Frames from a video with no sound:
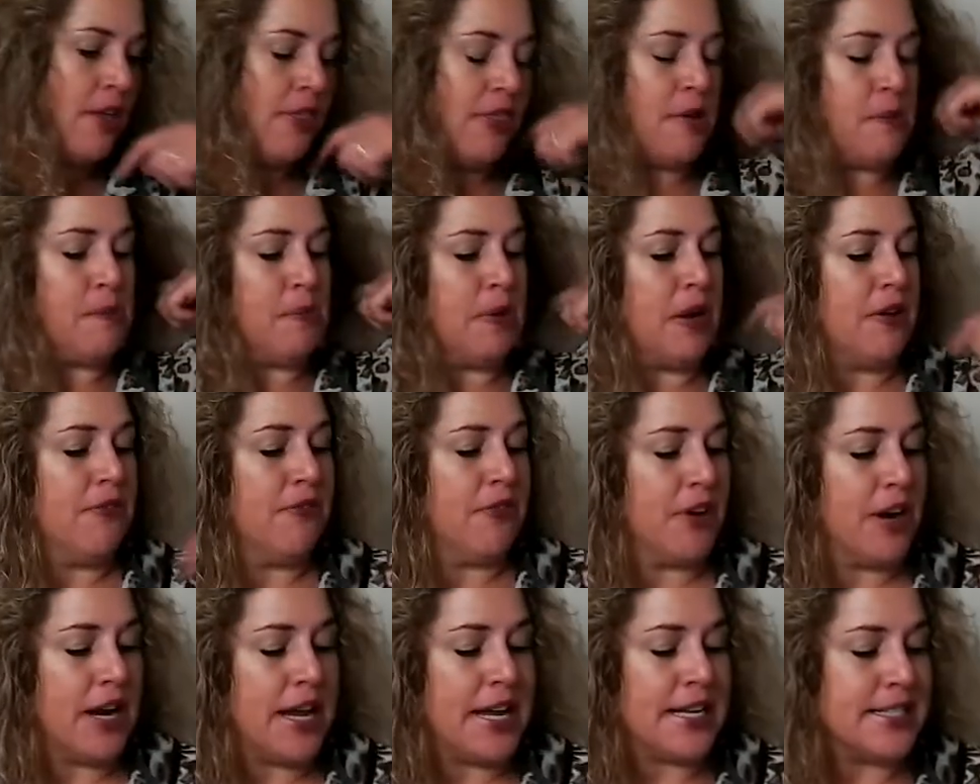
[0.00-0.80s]
the brief
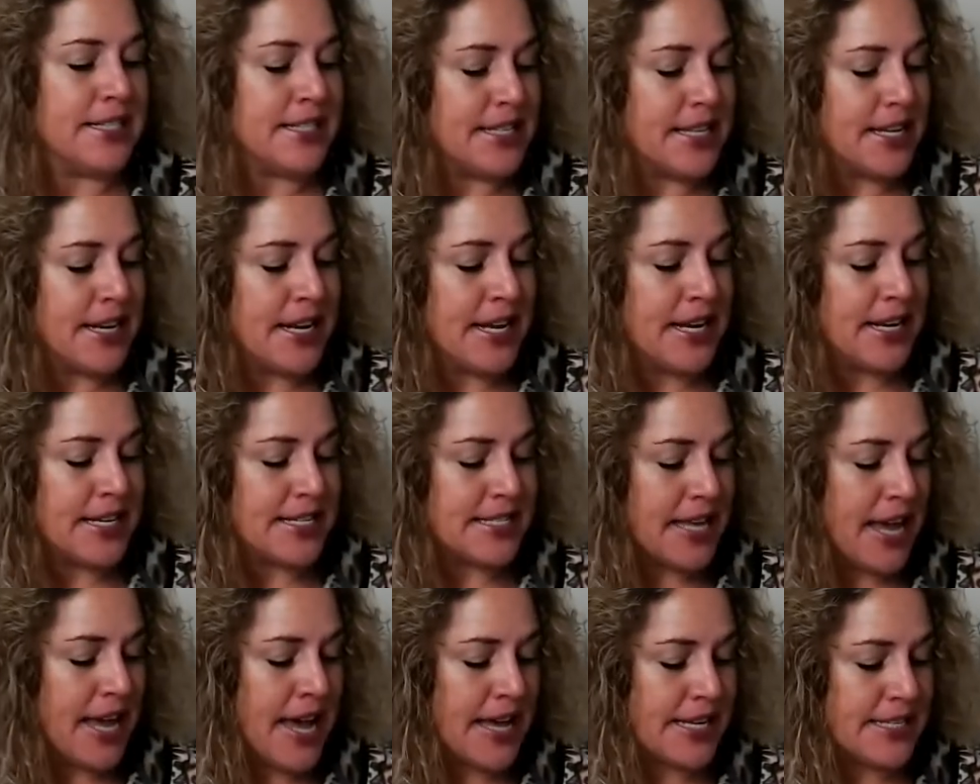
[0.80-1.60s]
for incident is
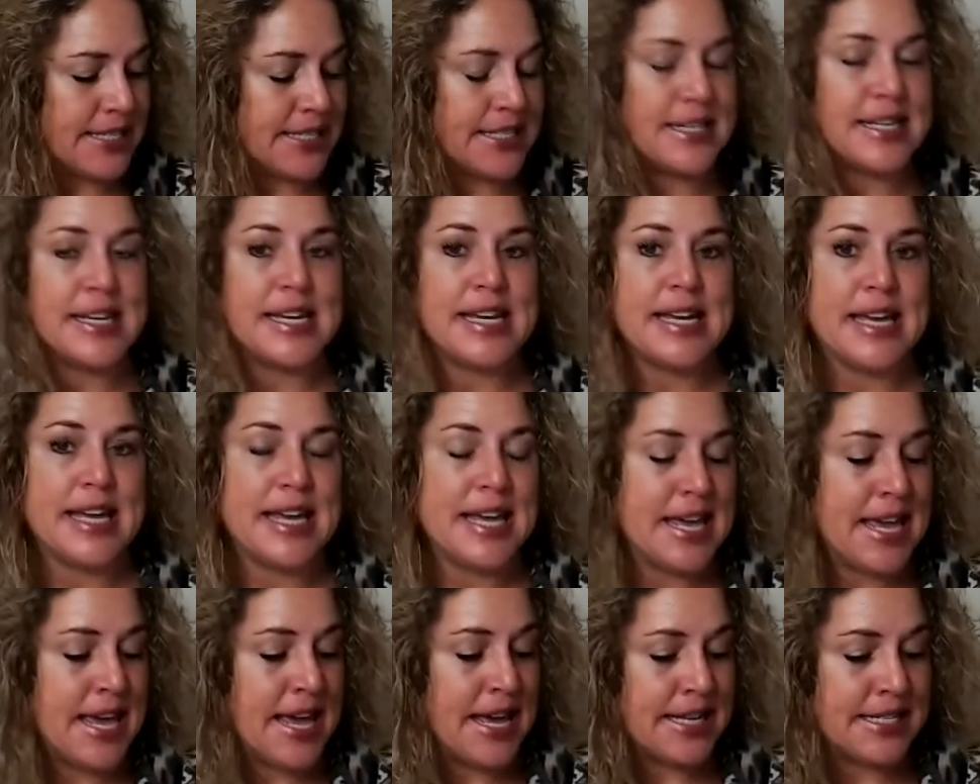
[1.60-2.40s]

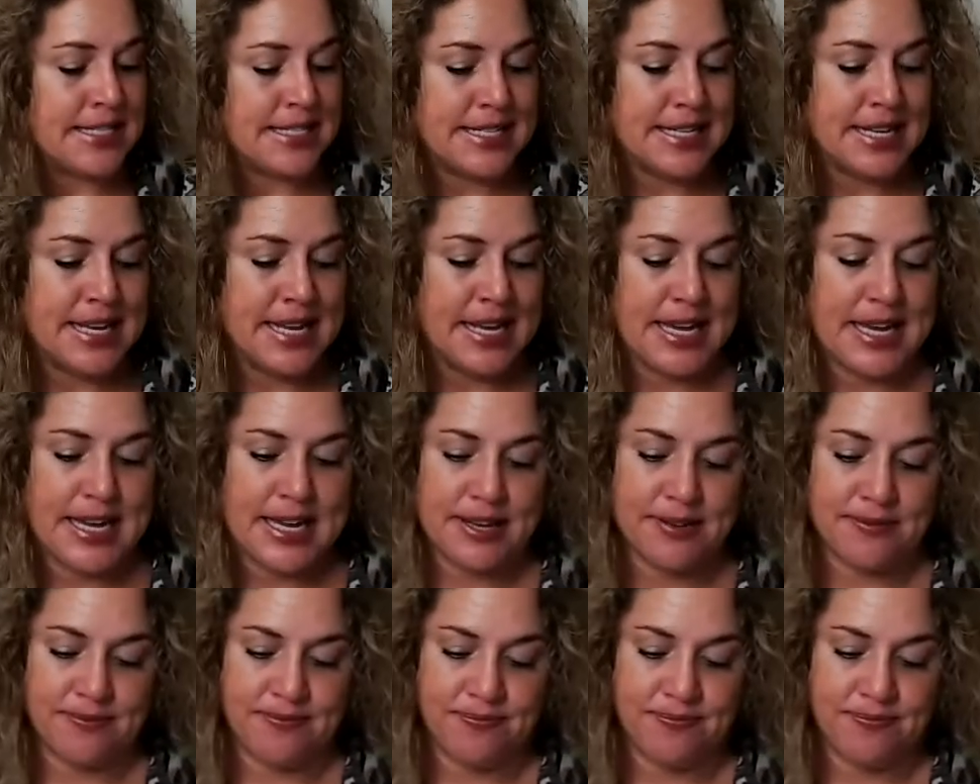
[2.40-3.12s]
SDENT.